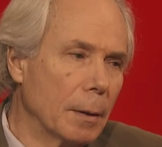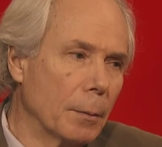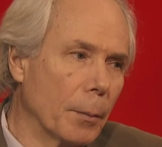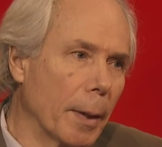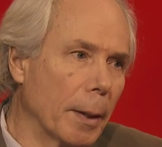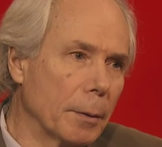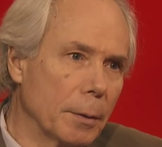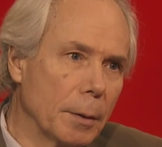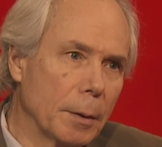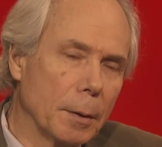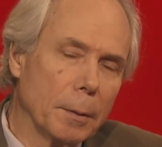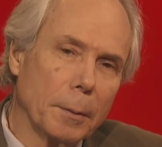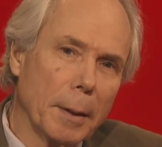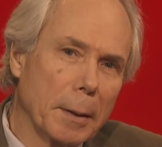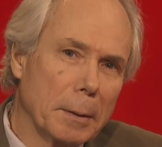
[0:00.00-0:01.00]
Well, you
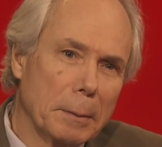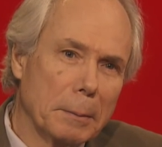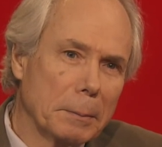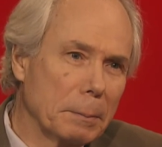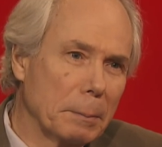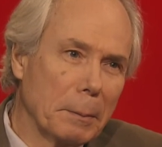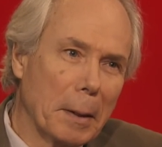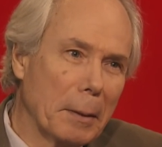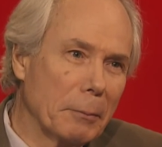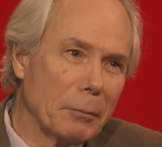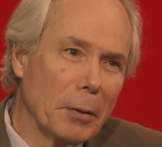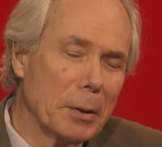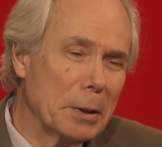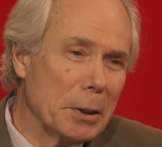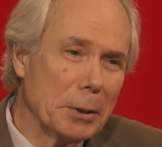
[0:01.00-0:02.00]
know, I'm
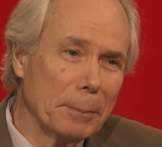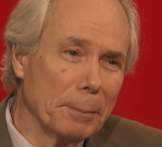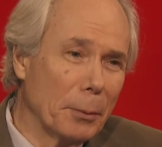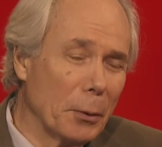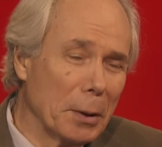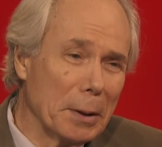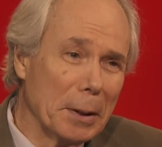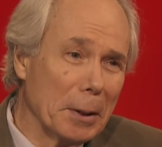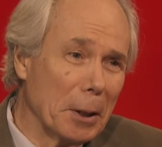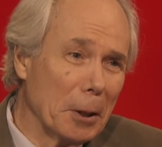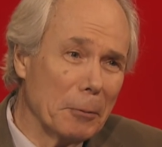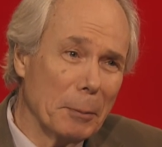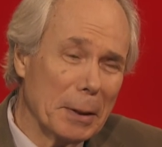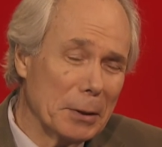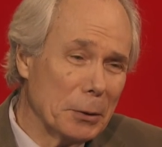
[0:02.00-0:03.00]
very disappointed that none
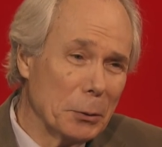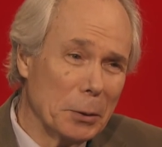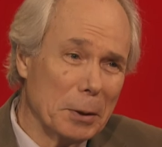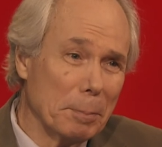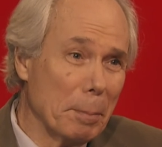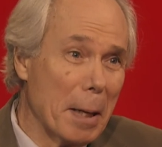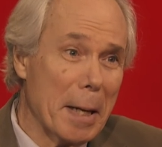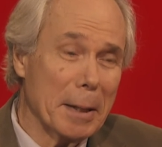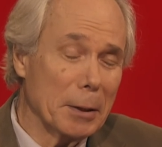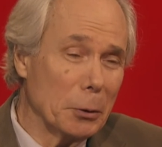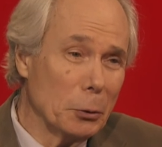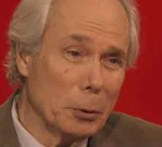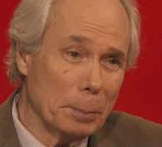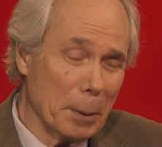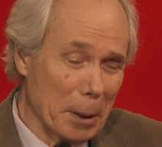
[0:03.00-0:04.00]
of my students buy a
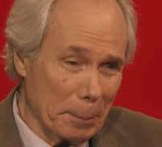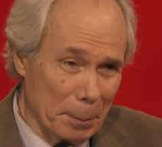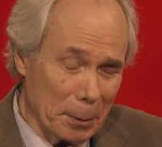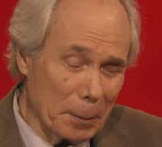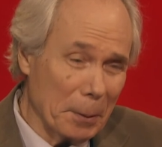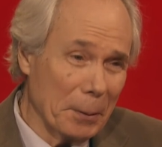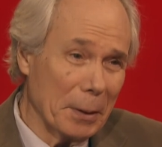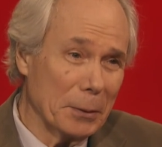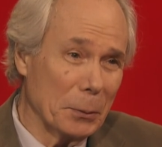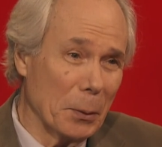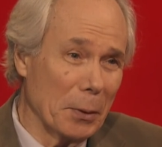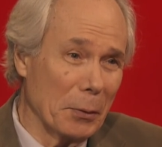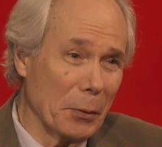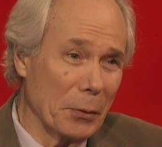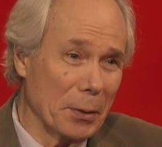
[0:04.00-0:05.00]
newspaper. That's one
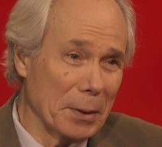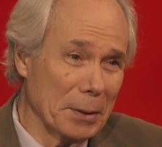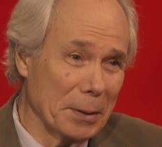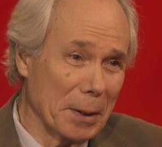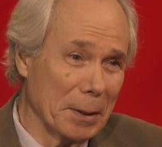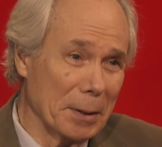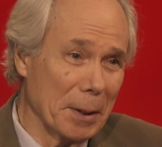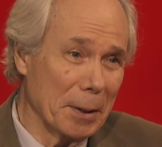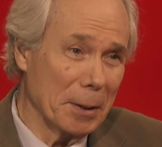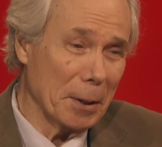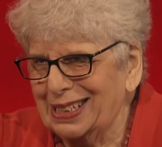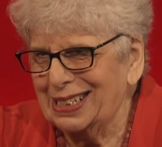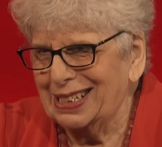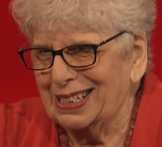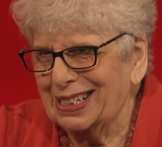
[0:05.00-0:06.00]
of the things. Terrible, they
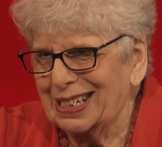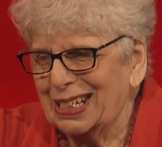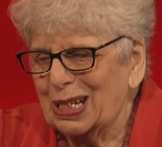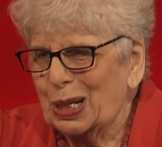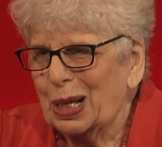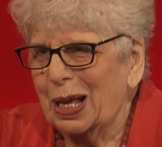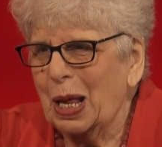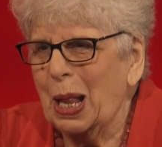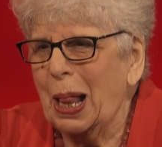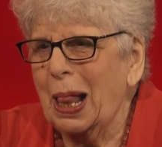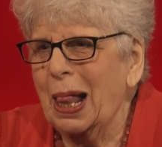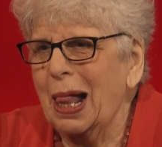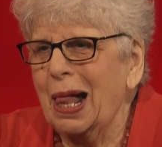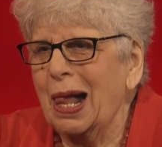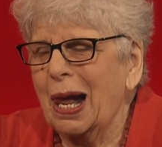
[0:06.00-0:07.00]
come with everything.
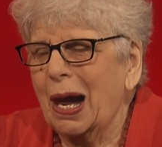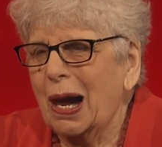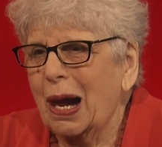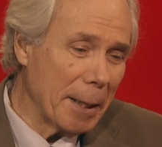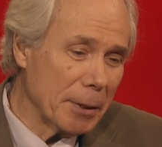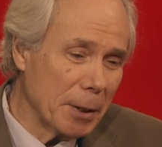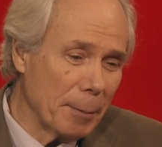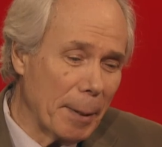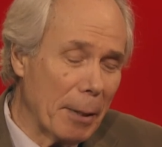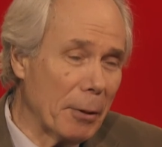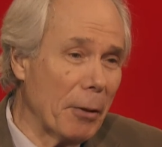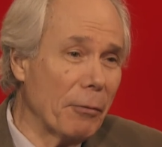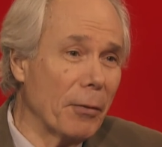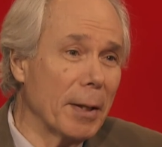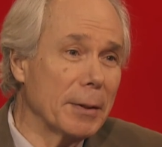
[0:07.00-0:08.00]
I ask them how
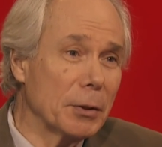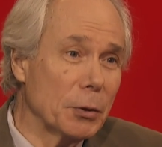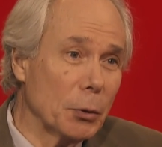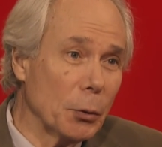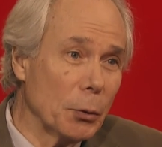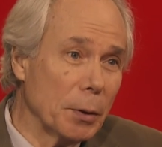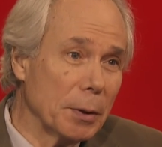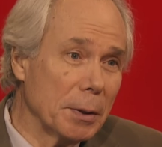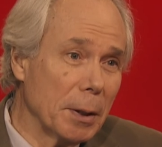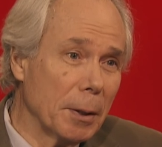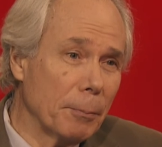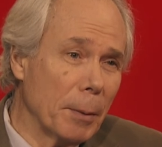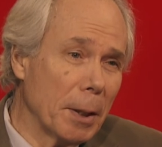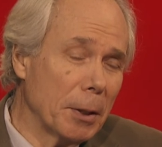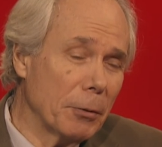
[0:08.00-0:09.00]
they find stories, and
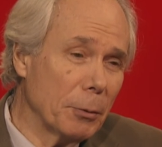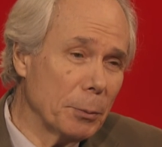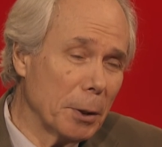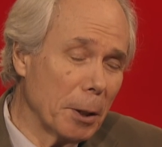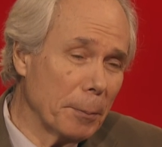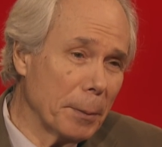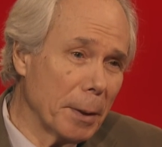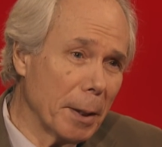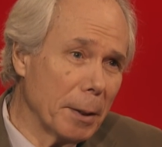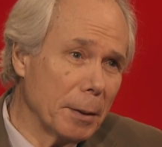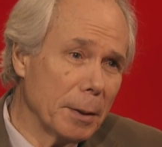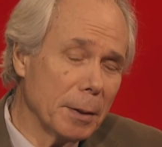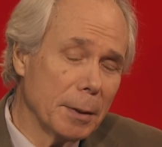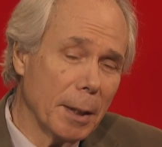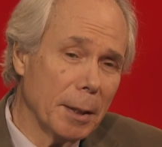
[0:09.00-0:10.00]
many of them tell me they
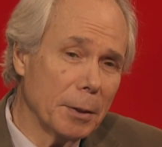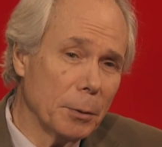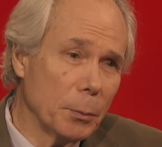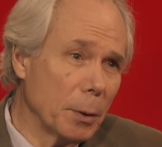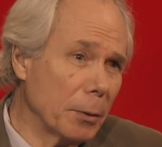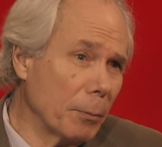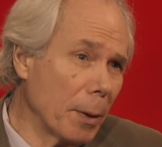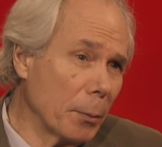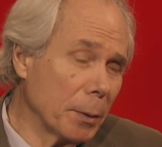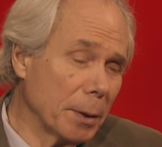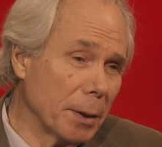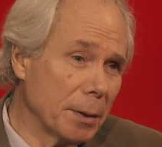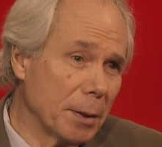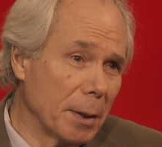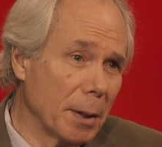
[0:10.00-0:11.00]
decide to read by what
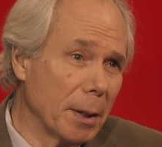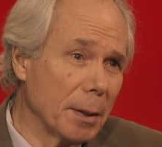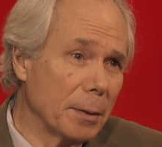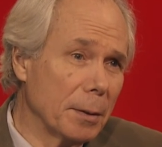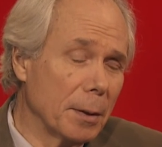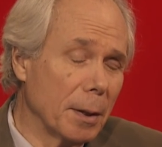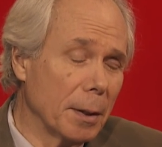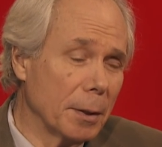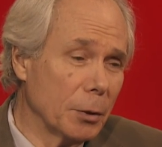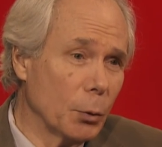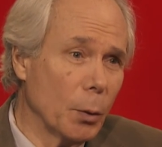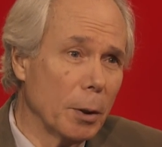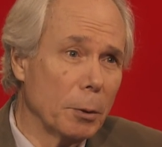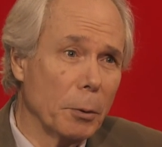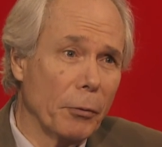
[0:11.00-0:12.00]
they see on
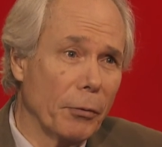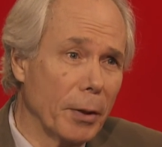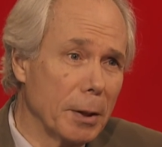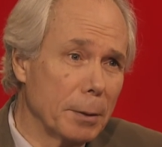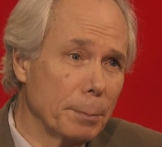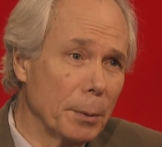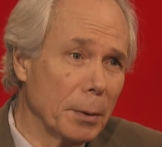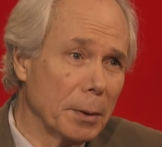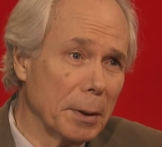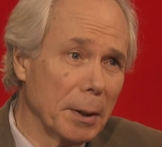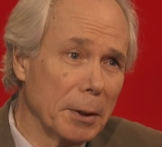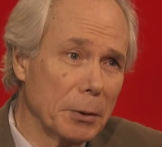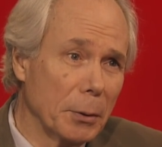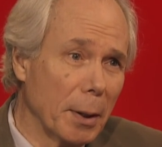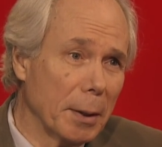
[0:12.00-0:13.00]
Twitter or Facebook, and I
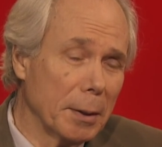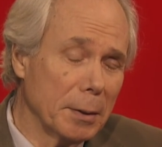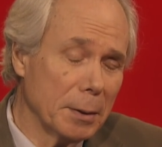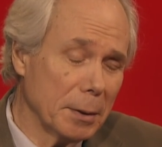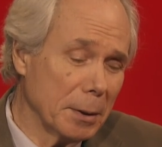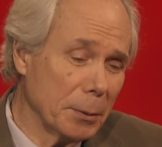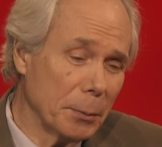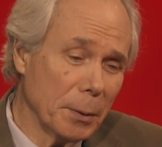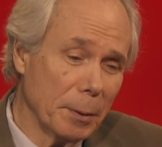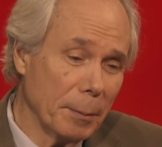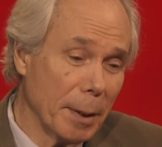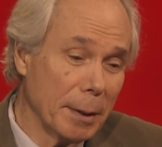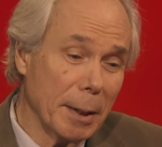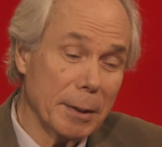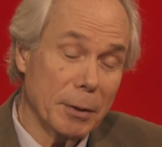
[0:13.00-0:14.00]
try to instill with them
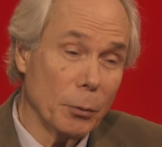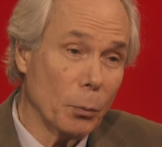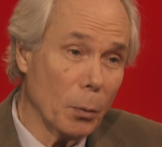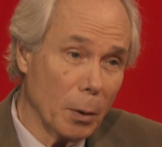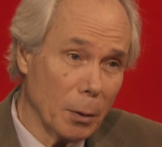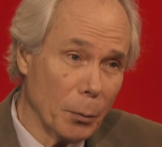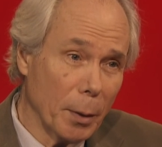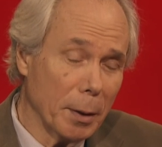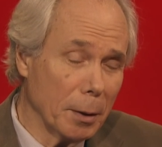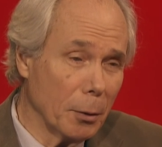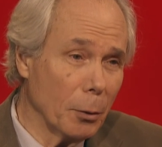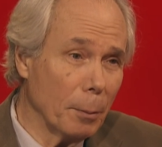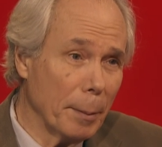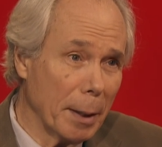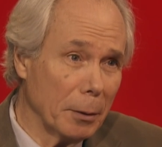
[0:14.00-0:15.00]
that that's the wrong way to
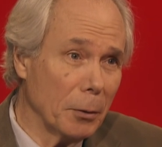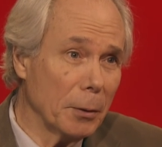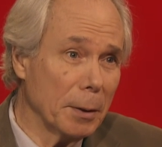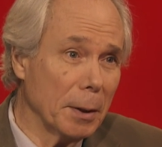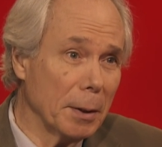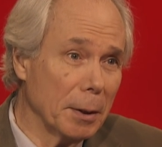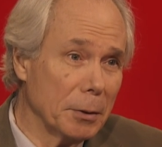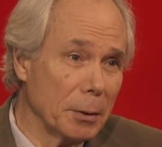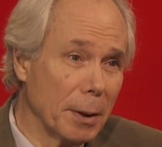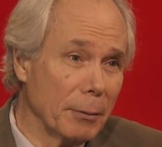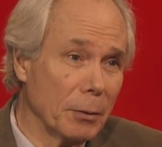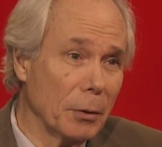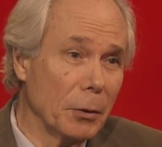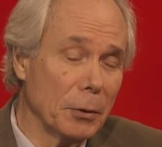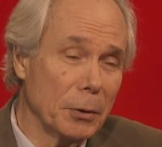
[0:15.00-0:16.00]
go about looking, that you have
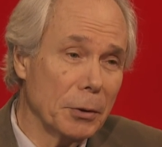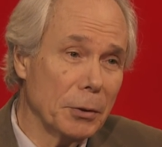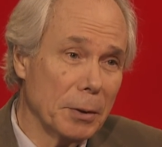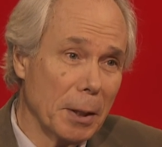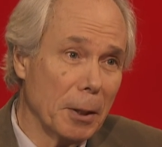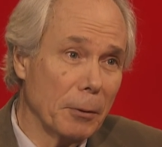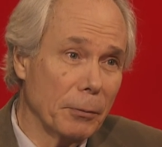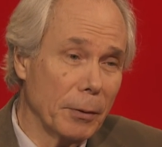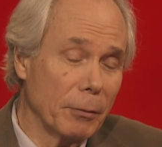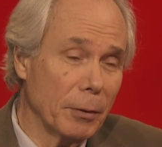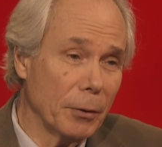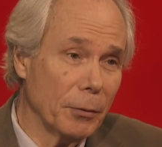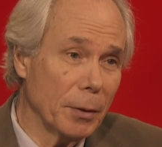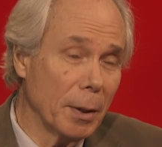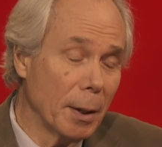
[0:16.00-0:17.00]
to look yourself, even
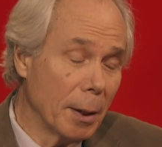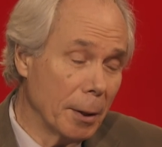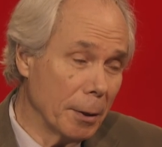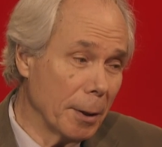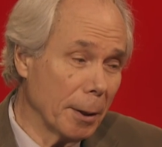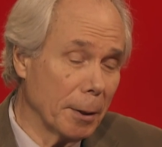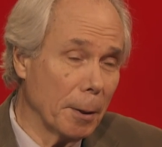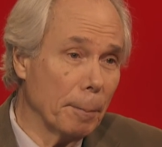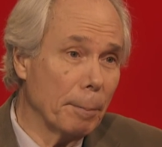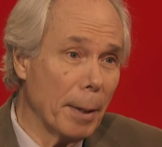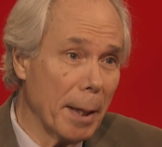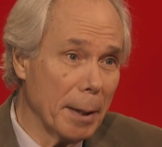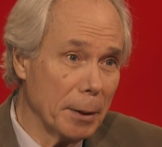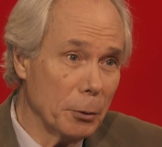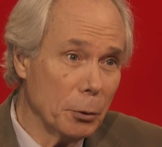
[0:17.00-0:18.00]
if you're not going to
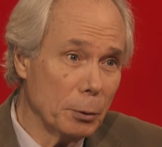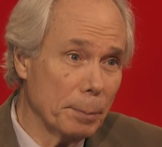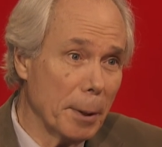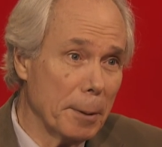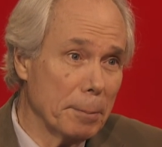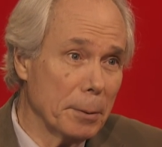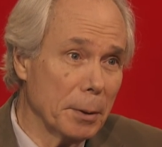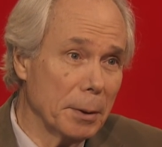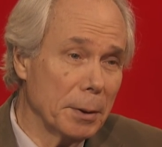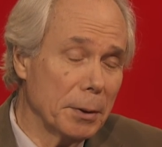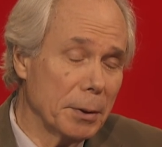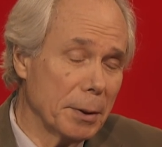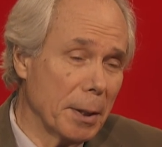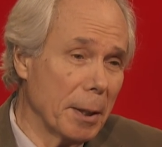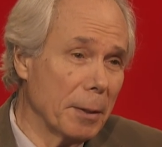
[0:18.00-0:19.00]
buy a newspaper, at
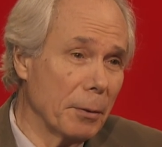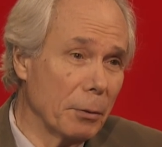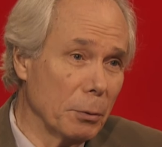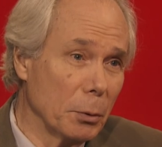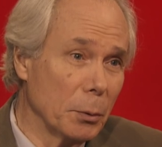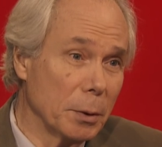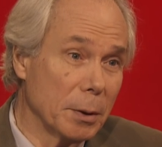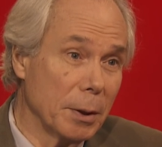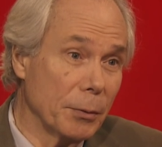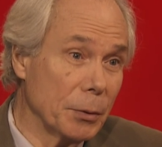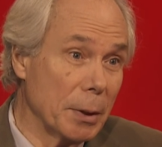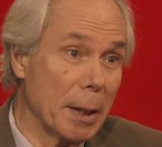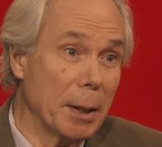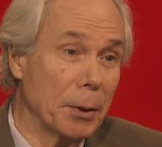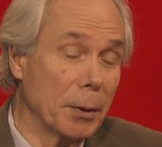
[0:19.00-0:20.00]
least skim through it, see if there's
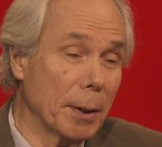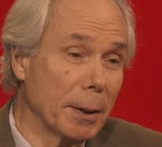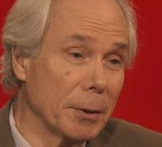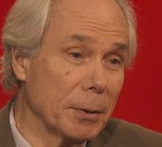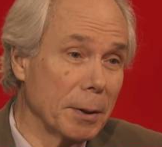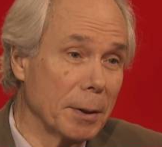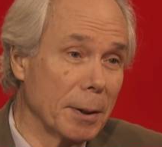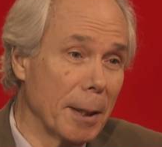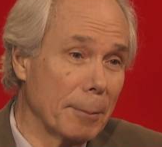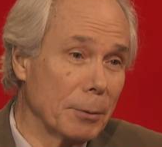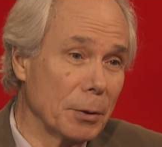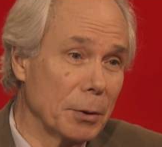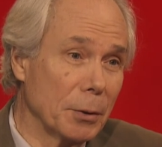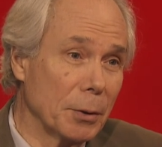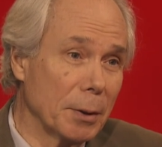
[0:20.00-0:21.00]
anything else that
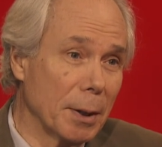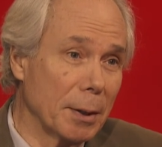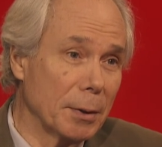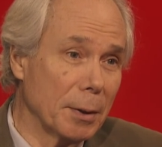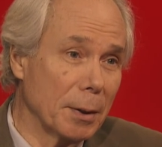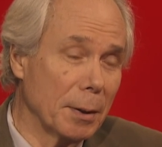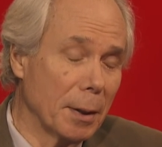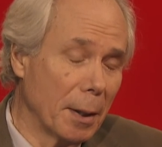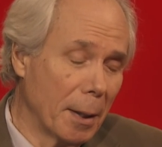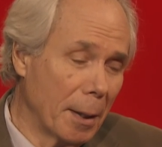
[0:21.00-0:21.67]
captures your attention.